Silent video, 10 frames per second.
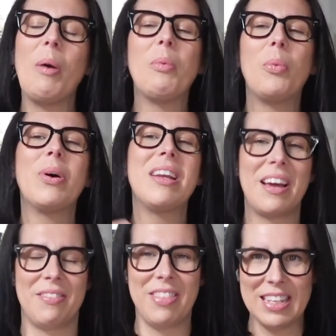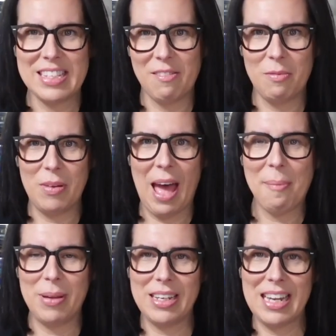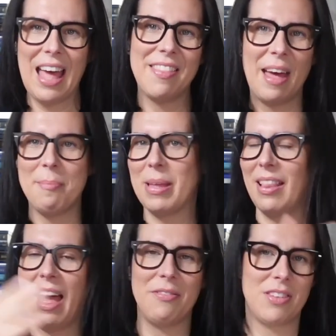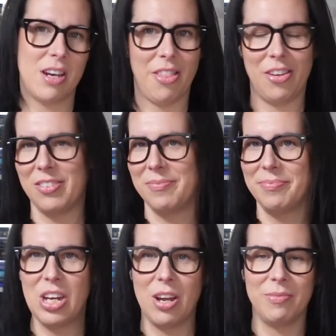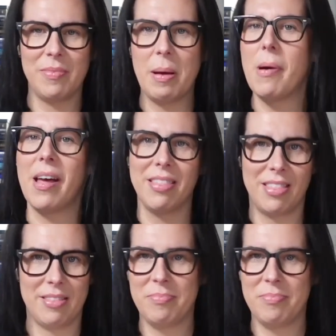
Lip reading: would things have happened had that been left another, a month,